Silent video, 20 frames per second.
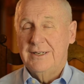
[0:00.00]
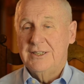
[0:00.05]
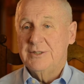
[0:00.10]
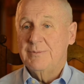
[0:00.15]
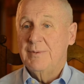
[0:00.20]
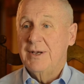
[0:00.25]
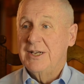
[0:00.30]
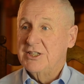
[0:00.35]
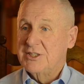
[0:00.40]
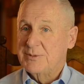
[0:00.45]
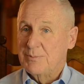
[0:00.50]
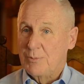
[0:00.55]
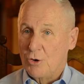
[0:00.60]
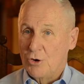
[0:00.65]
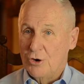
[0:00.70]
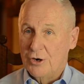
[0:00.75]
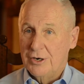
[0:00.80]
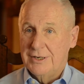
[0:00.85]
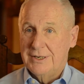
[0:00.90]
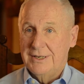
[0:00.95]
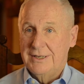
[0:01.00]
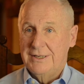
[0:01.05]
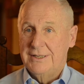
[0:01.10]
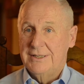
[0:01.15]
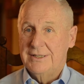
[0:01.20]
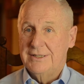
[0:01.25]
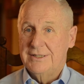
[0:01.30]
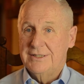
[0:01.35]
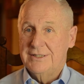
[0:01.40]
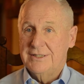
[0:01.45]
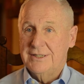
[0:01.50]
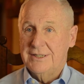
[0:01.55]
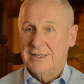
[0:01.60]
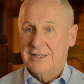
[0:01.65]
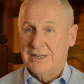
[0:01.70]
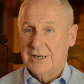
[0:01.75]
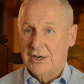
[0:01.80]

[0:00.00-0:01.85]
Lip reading: his main sport is